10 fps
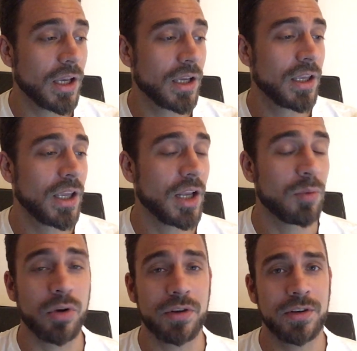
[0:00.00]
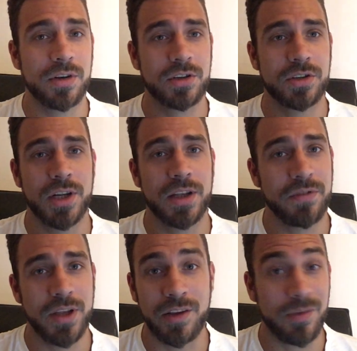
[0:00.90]
uh, getting a point
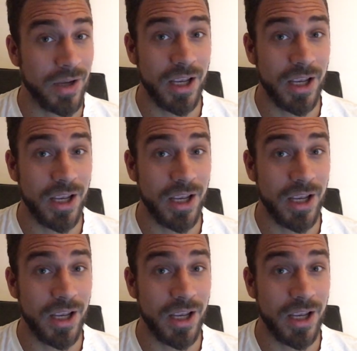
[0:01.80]
deduction, and then